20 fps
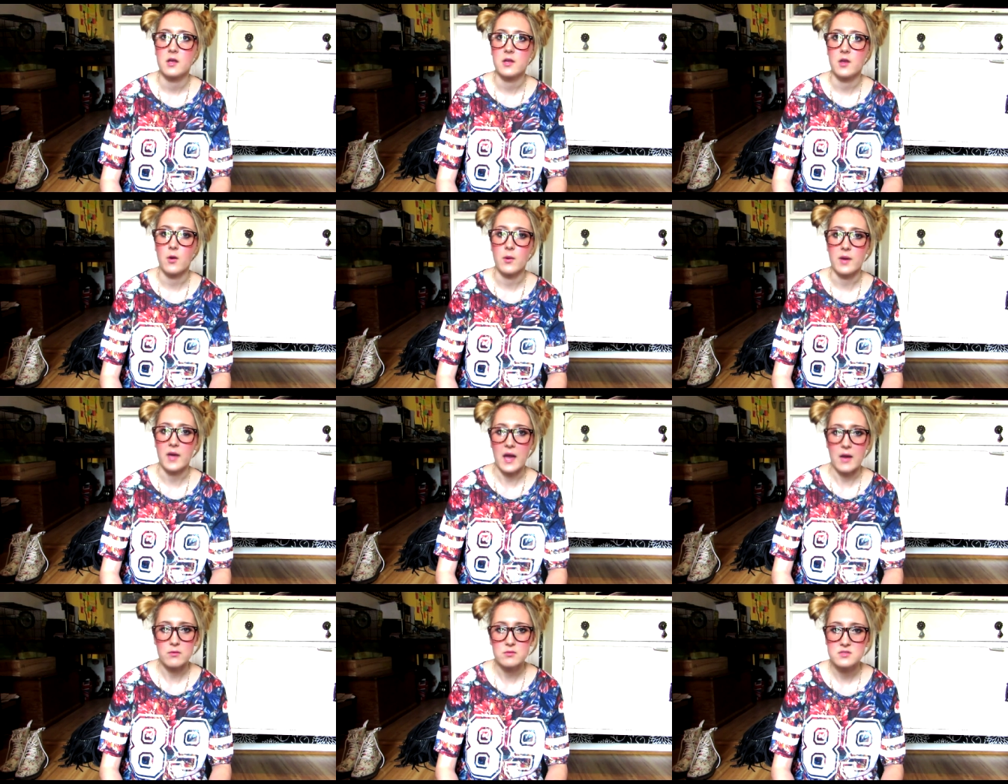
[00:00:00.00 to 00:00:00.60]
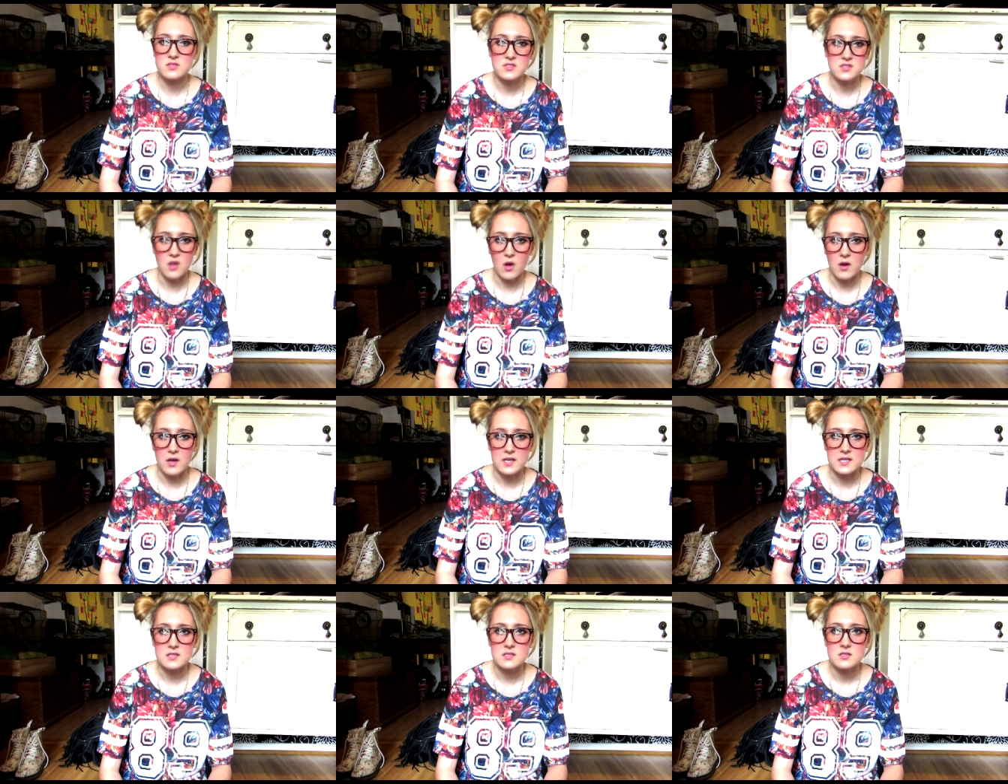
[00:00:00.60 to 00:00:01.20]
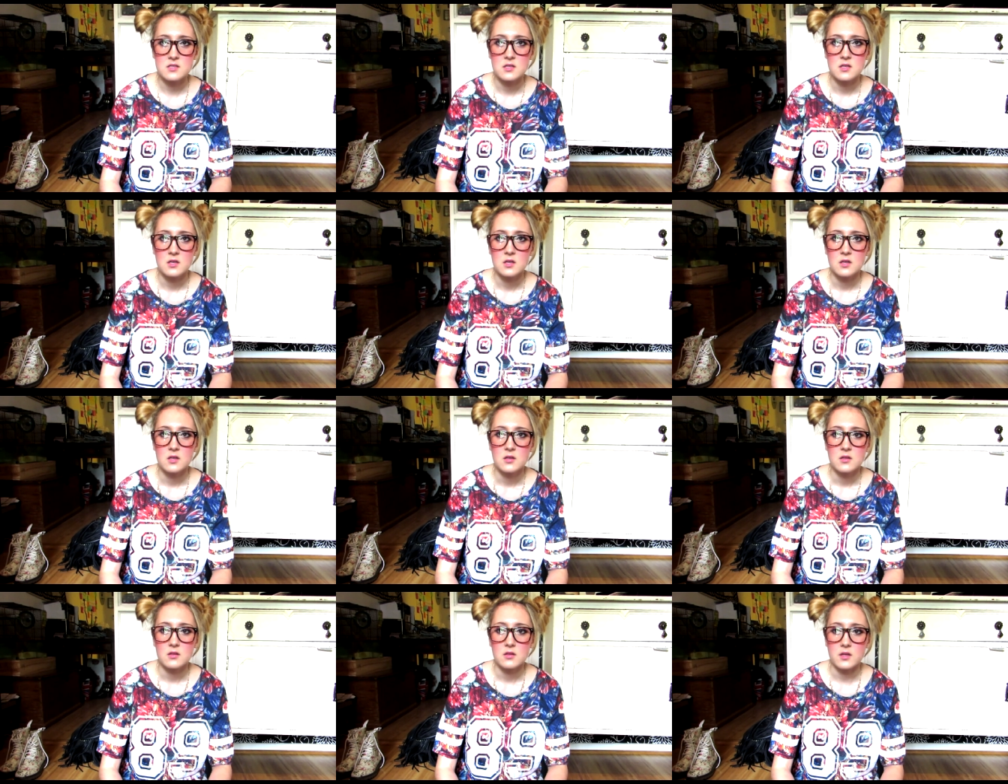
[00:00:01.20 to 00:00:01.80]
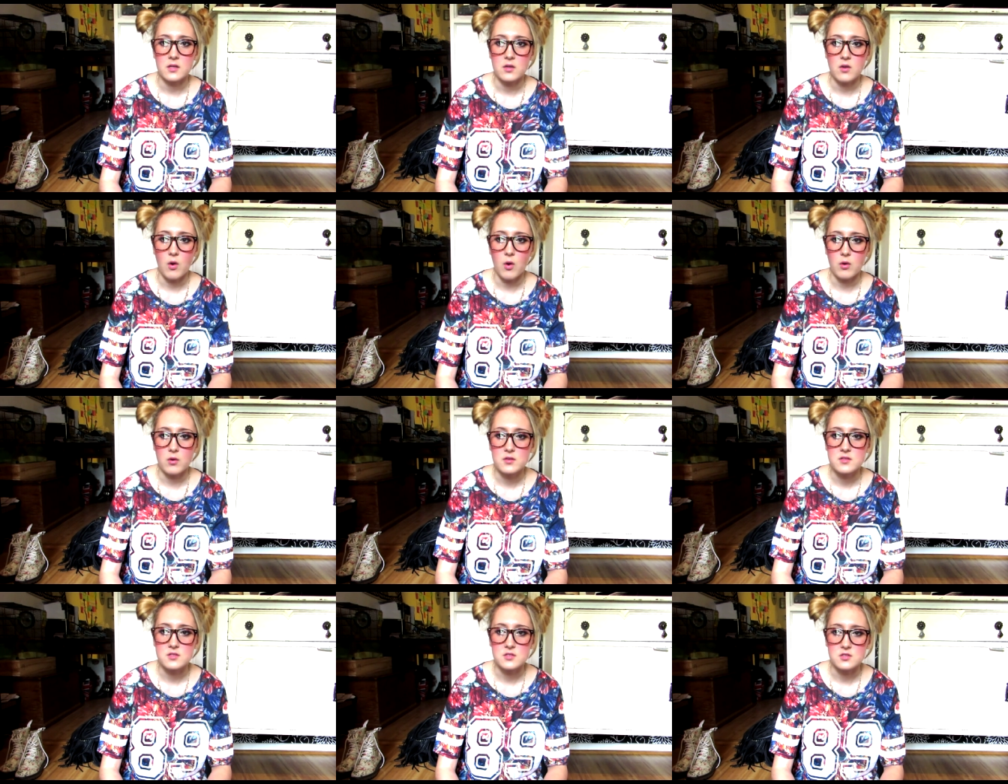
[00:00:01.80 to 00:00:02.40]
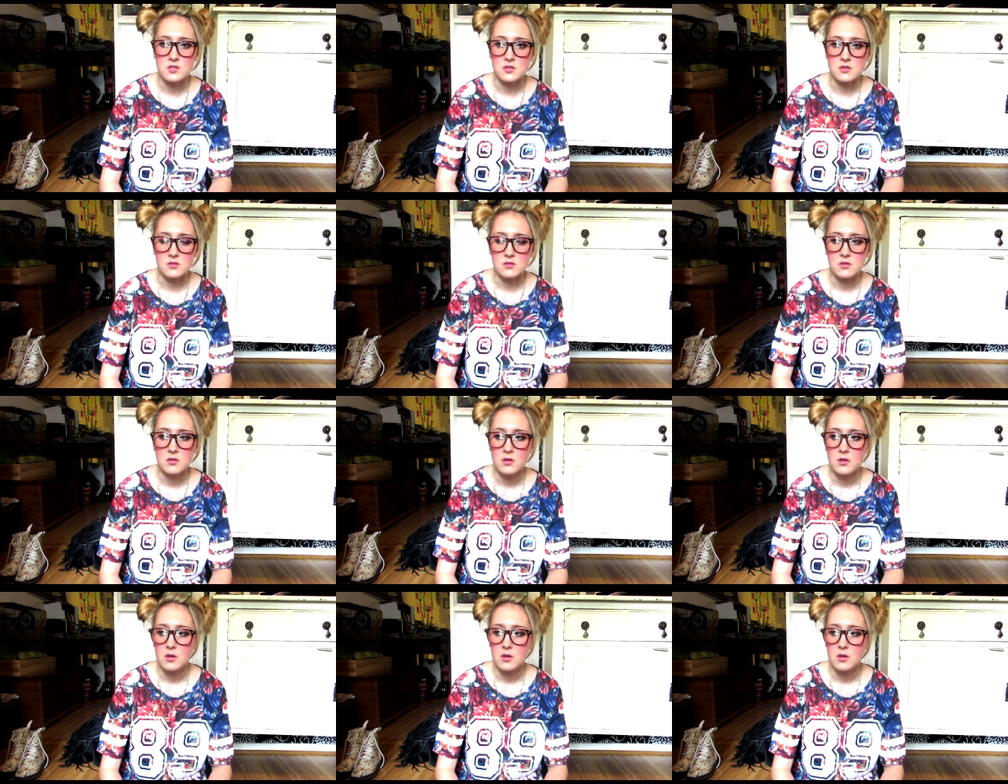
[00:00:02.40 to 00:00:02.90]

going outside, like oxygen.